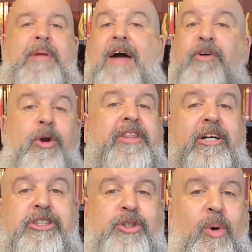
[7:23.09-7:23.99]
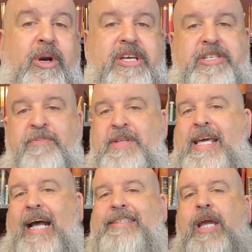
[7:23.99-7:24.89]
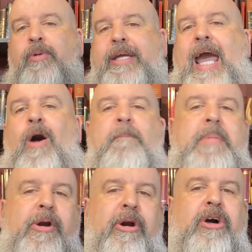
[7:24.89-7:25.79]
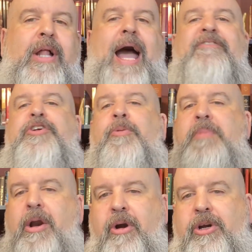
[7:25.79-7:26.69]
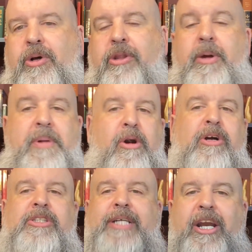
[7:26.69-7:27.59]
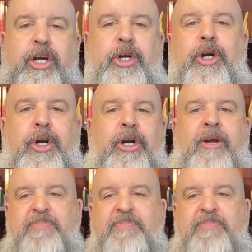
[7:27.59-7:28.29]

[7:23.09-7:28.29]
and I've heard their stories as they recount miracle after miracle, the miracles that occurred